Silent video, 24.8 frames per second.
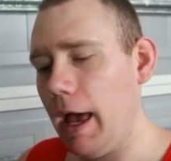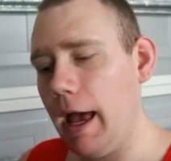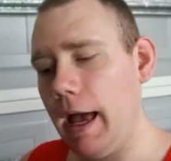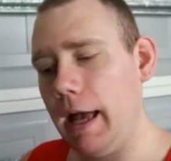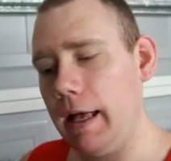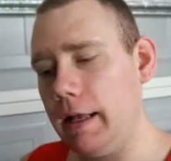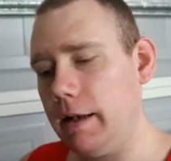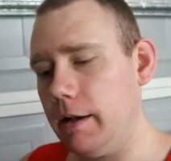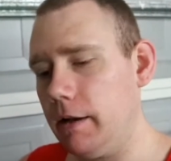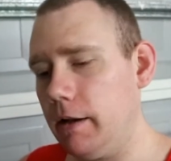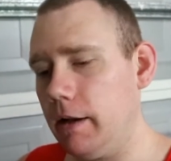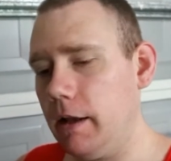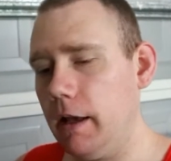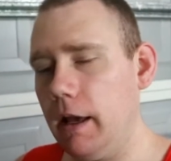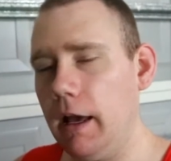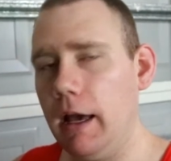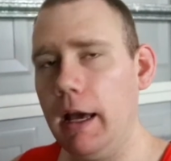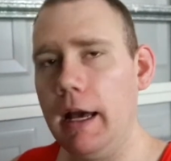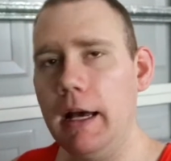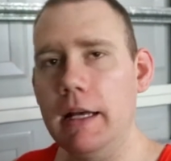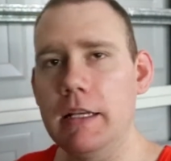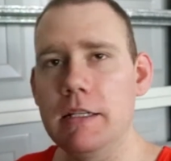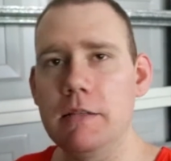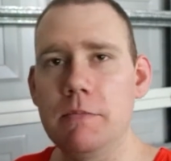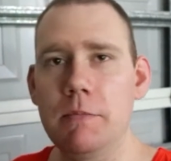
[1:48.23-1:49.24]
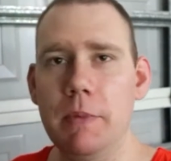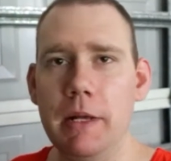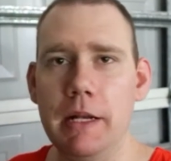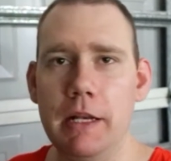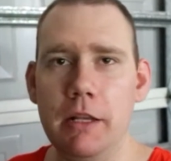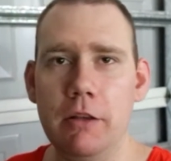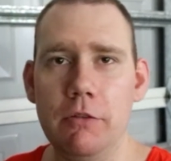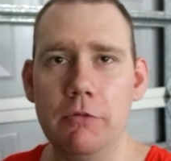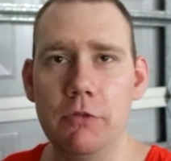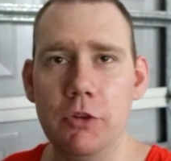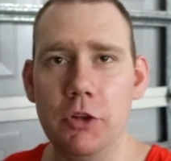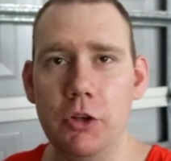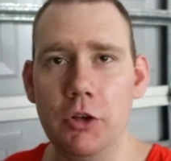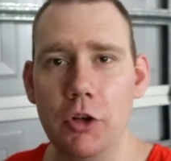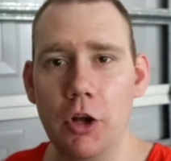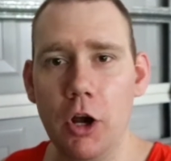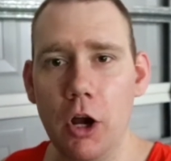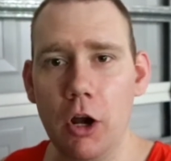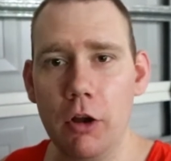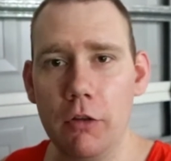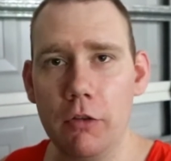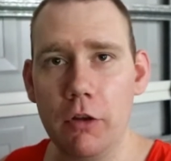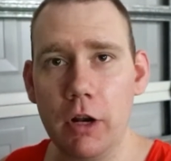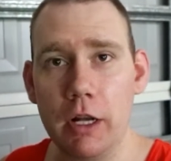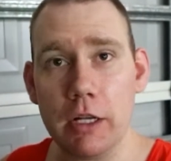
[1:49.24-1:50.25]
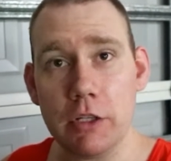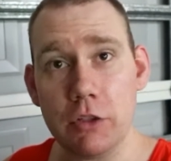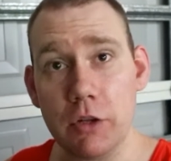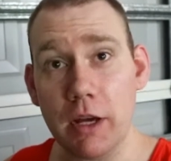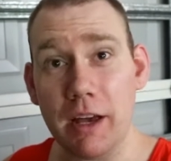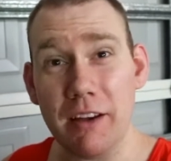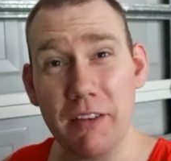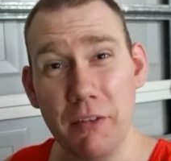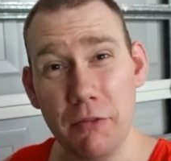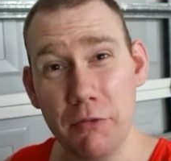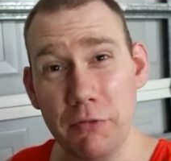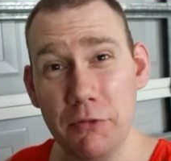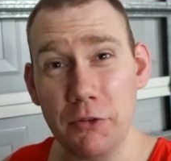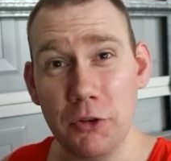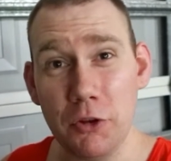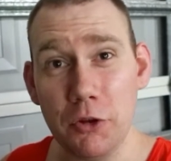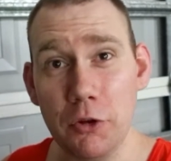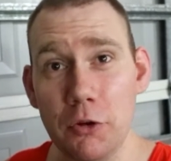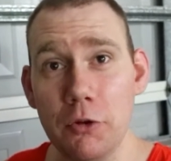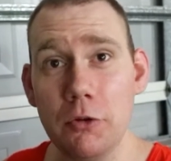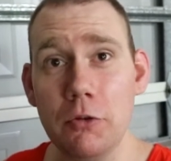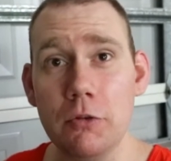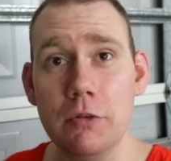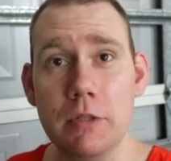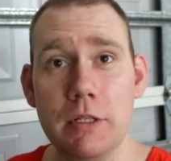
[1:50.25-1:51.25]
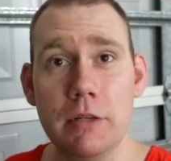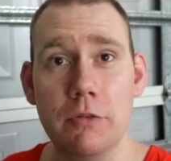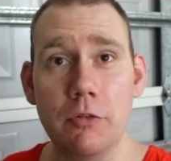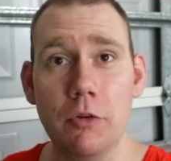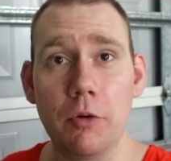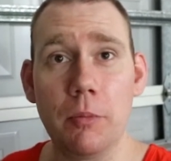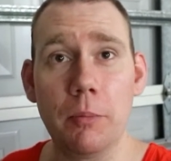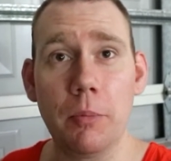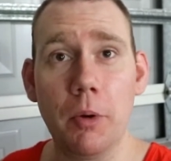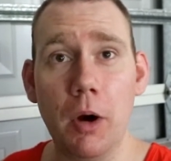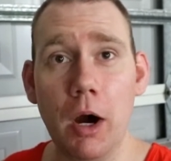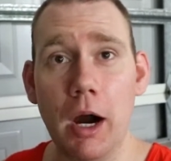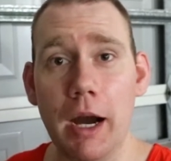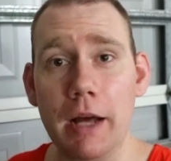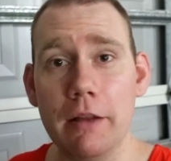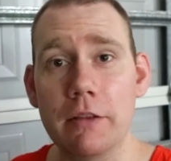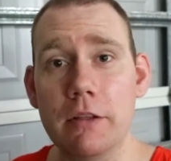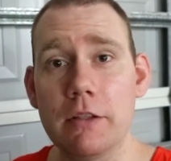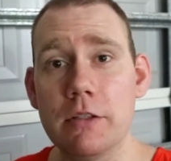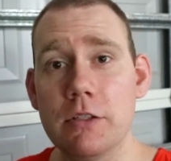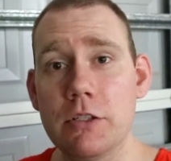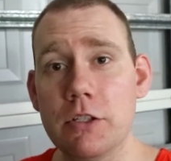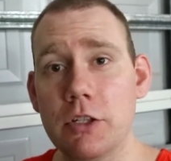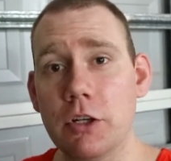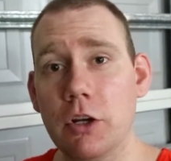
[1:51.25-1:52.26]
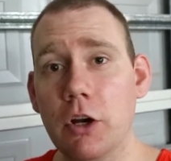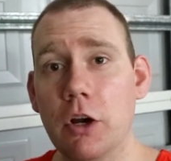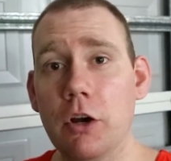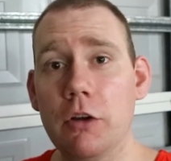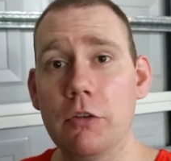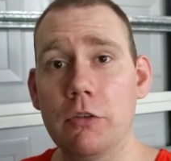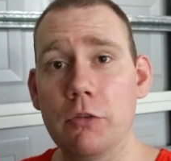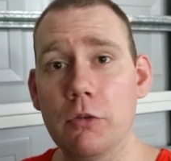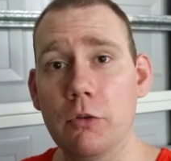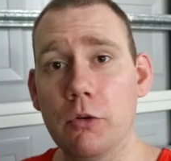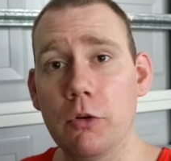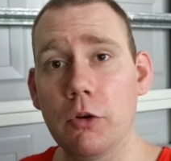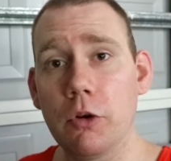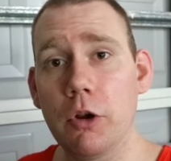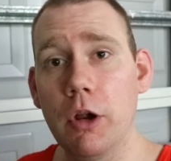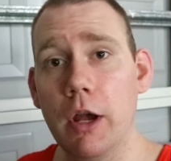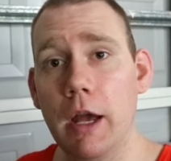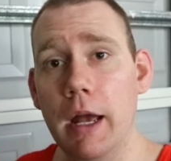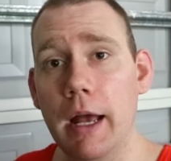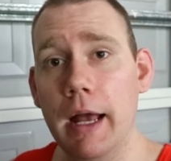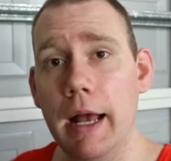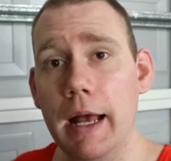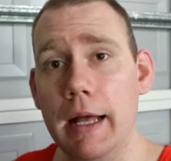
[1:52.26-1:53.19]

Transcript: And as many of you know, that I do have a few different pythons to go through,